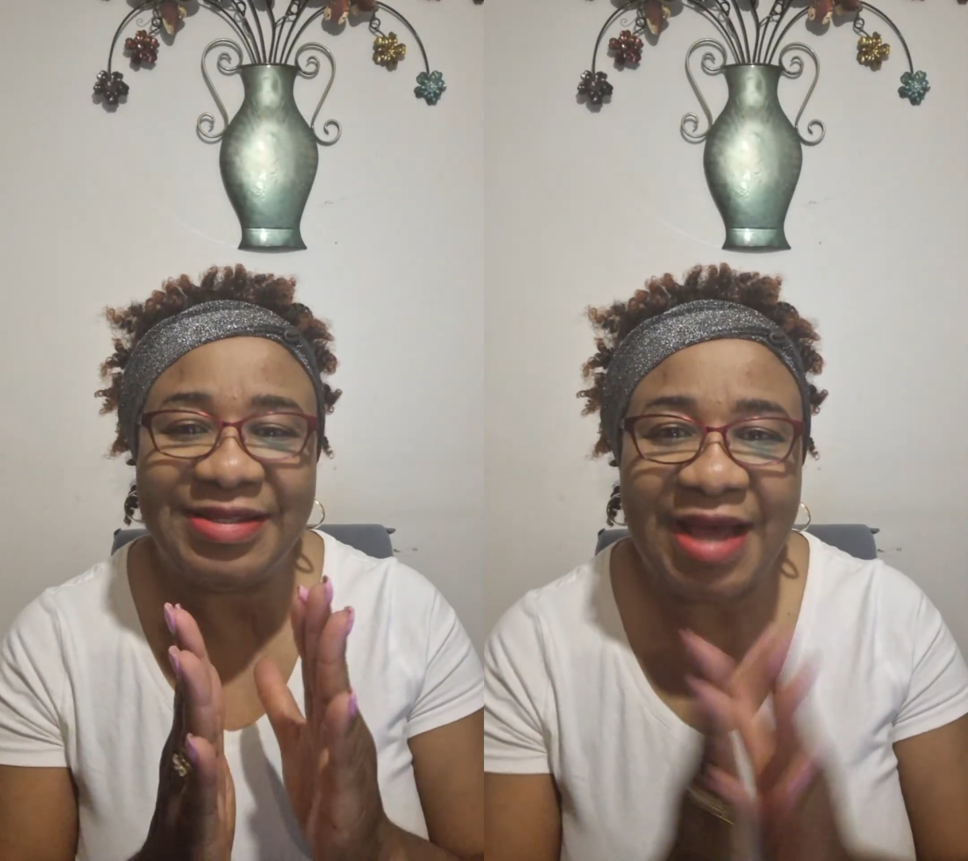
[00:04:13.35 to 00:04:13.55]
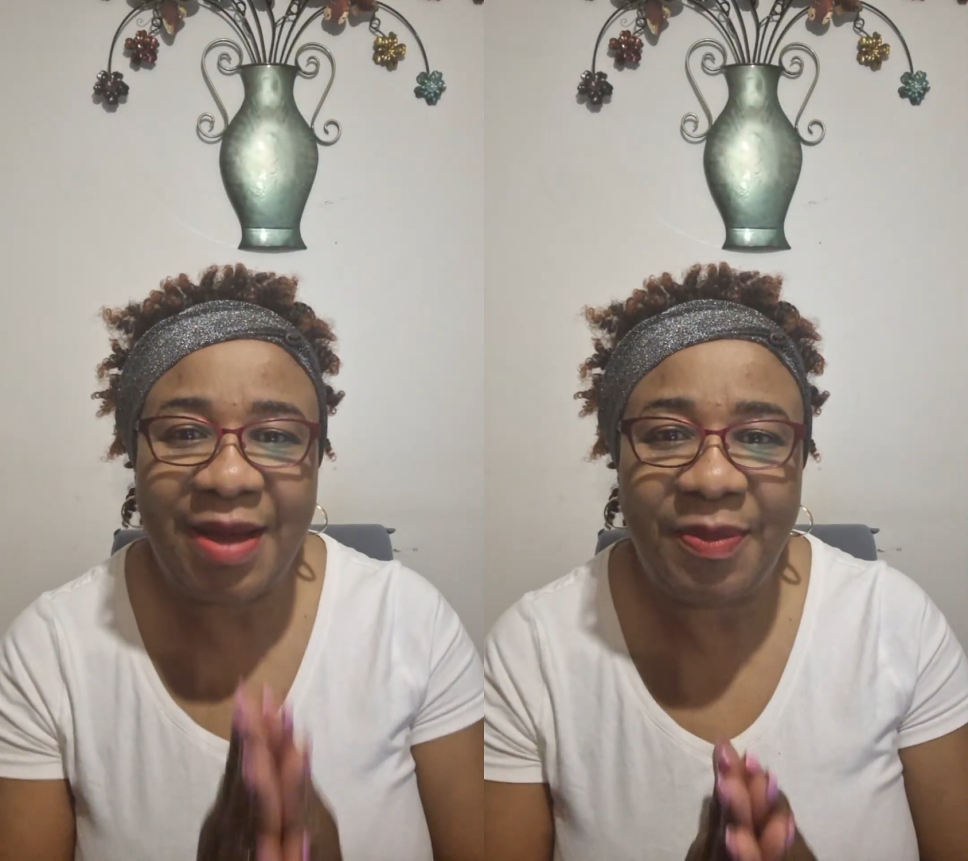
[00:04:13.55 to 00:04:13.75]

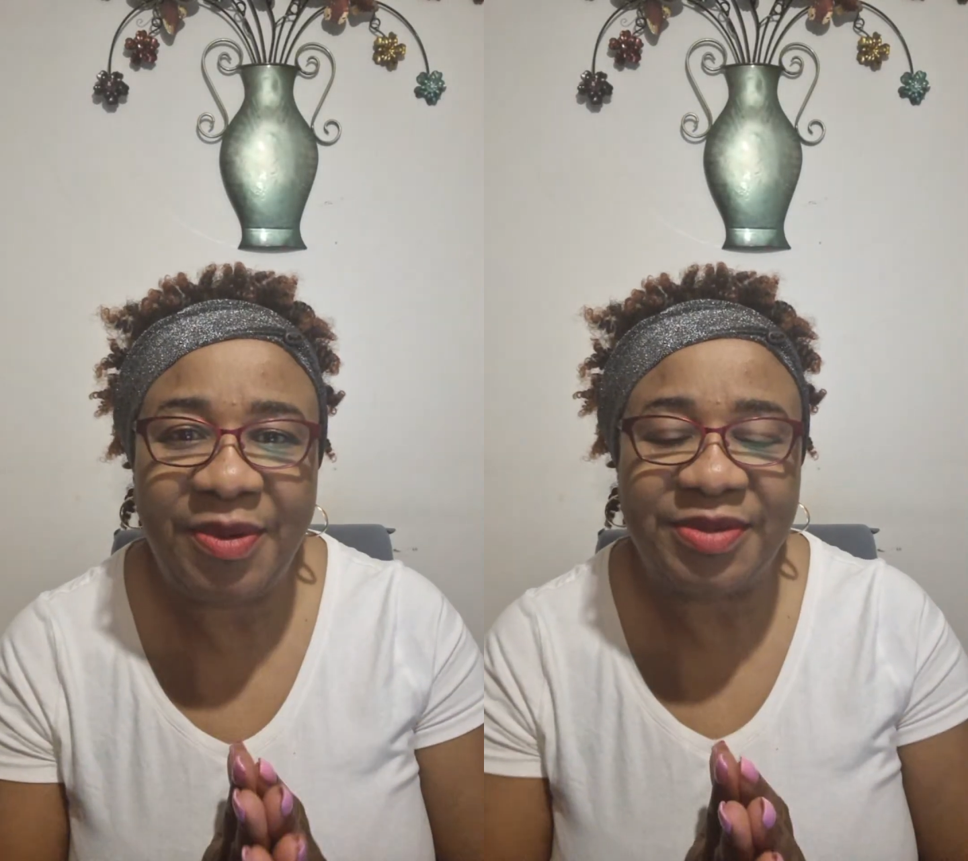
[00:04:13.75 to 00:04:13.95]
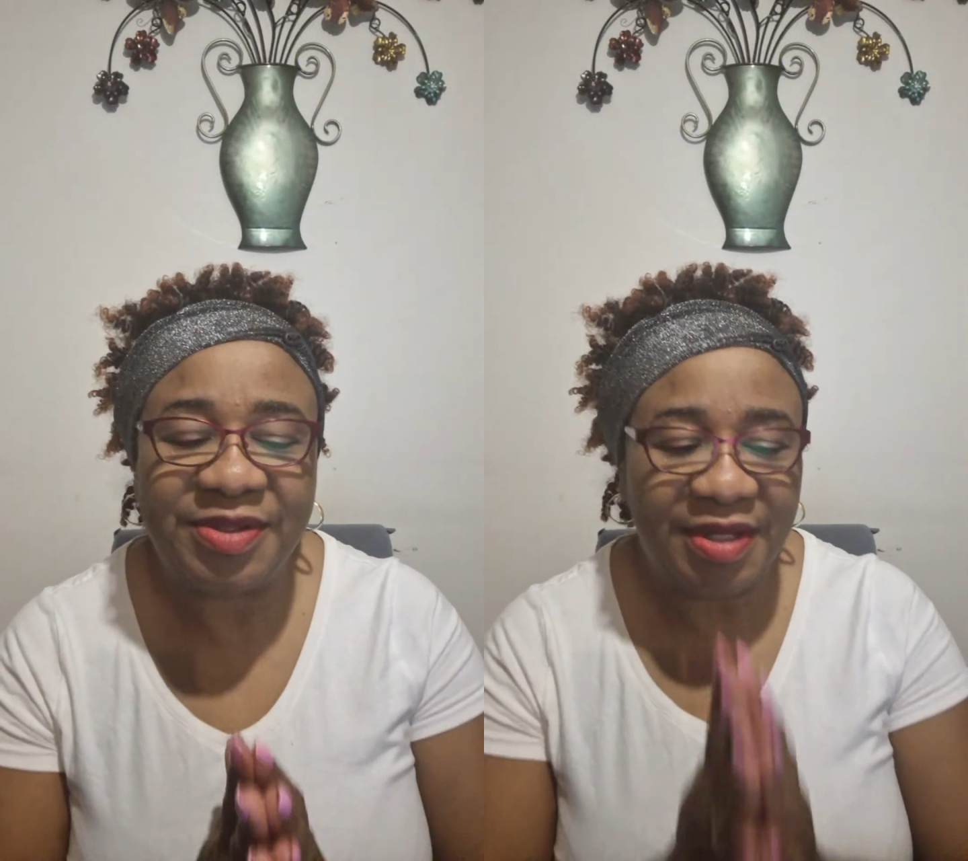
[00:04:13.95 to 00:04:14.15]

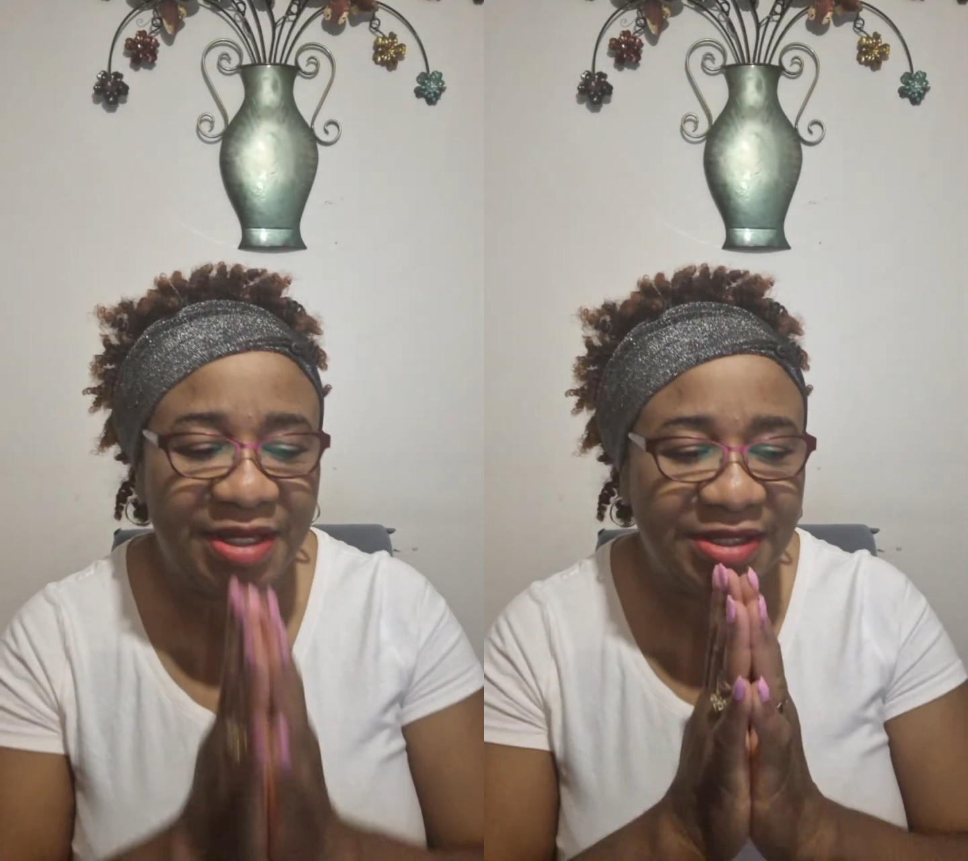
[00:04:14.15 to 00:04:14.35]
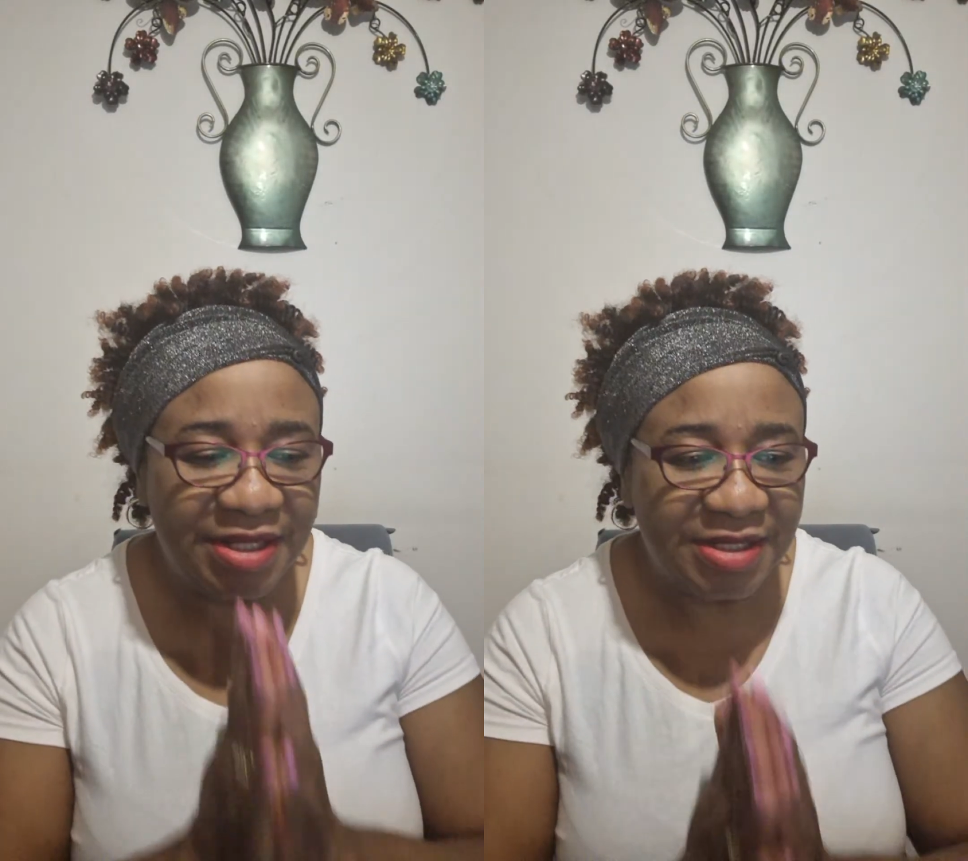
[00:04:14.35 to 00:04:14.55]
happens,
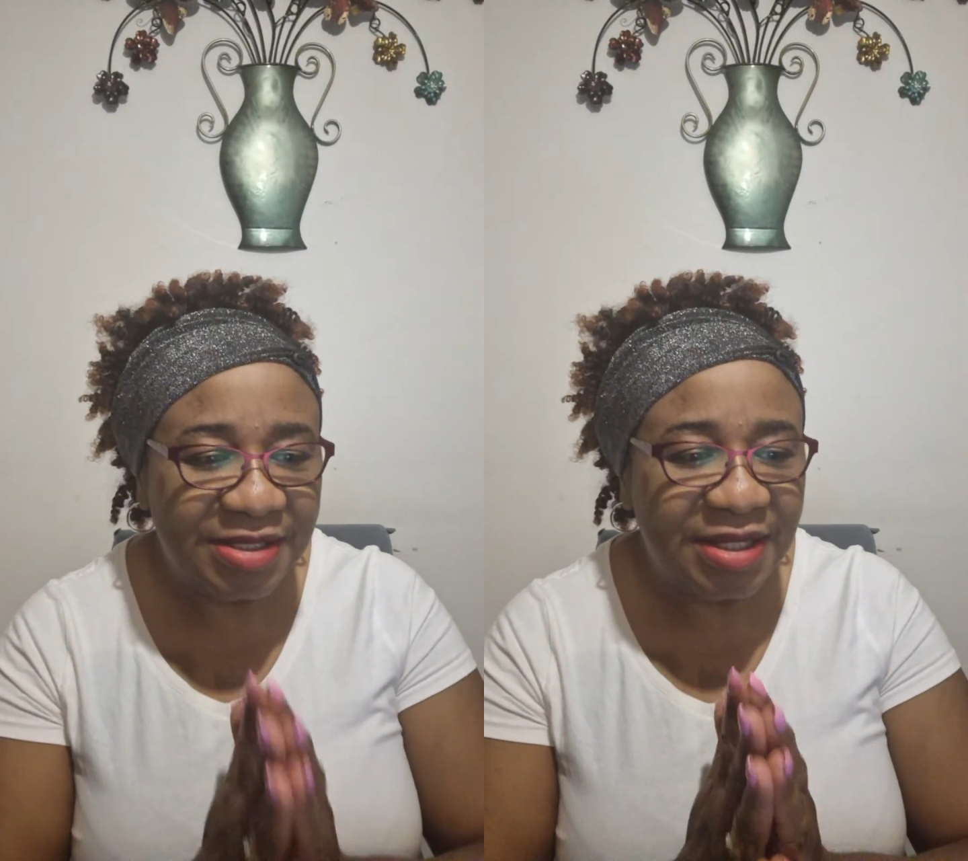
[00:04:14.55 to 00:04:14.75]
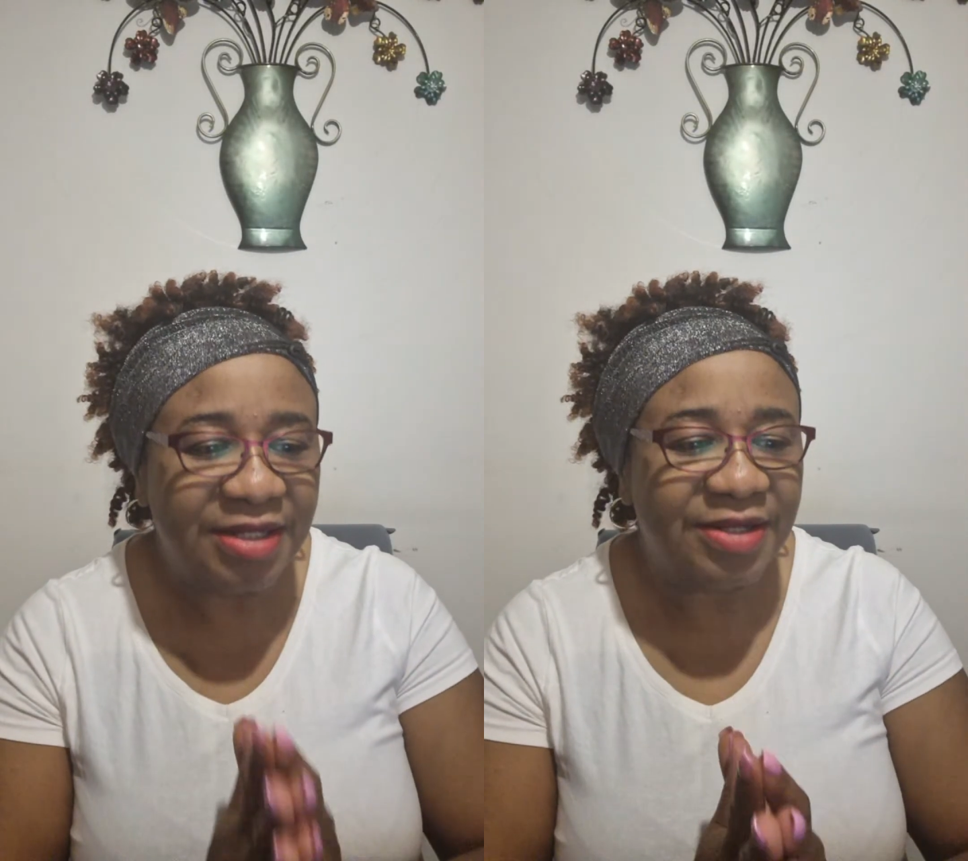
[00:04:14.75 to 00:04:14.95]
it's a
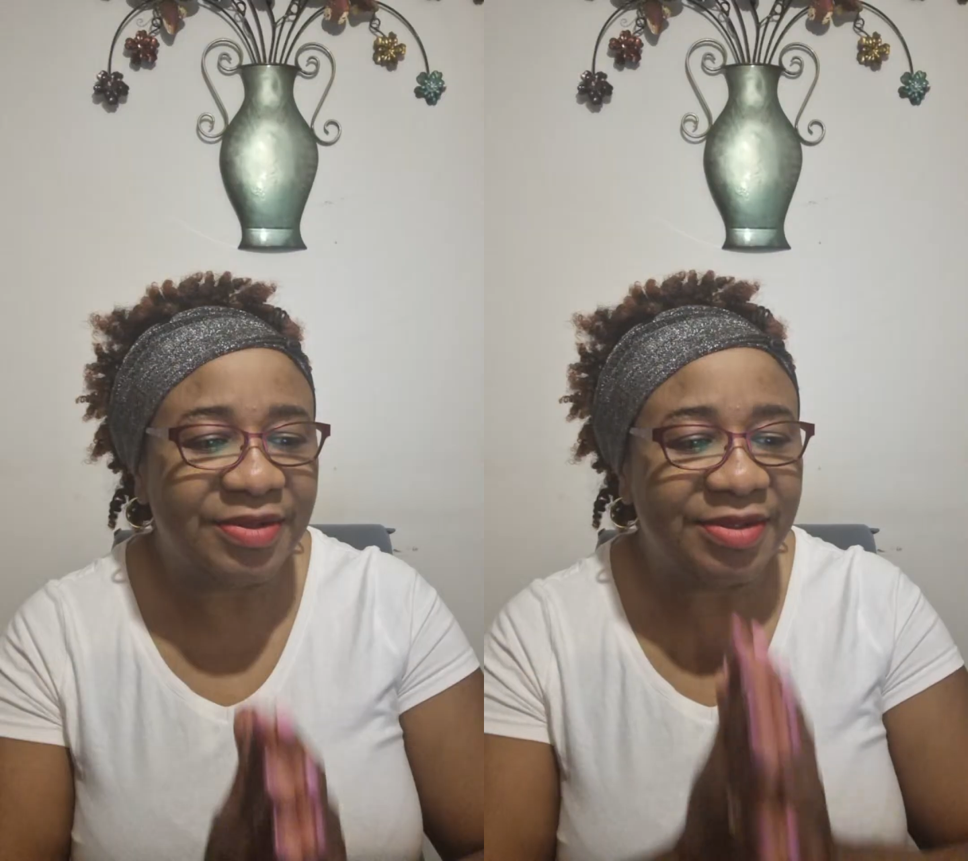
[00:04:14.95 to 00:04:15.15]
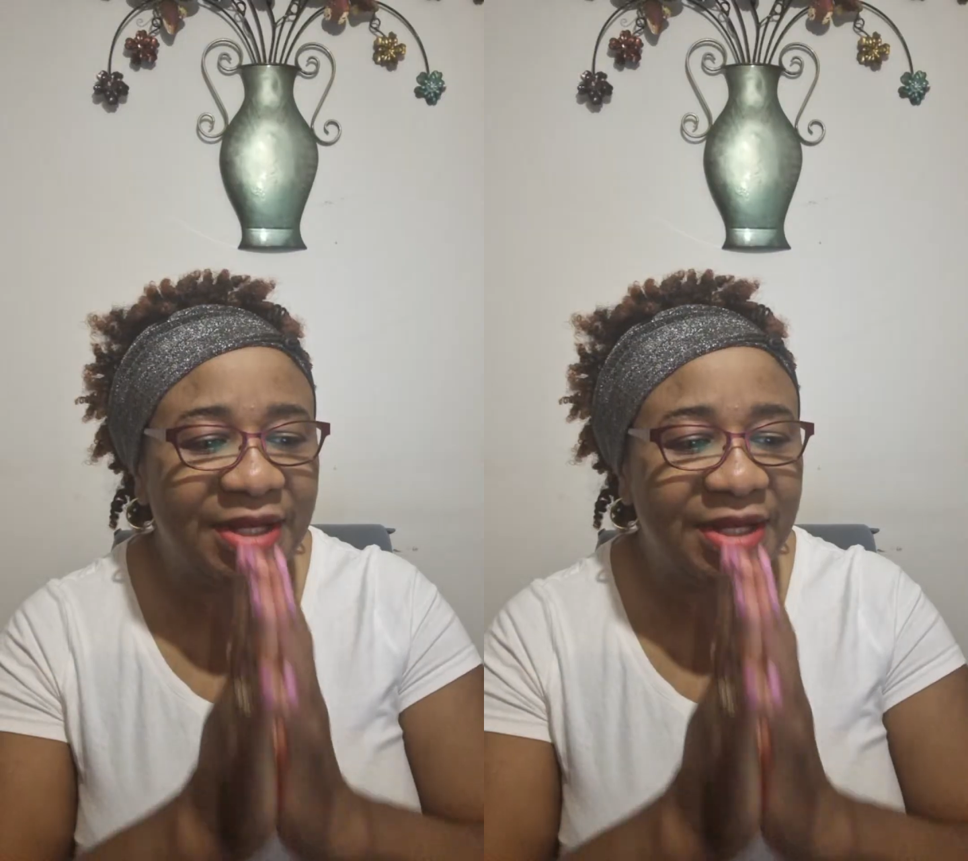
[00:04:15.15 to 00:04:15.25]
signal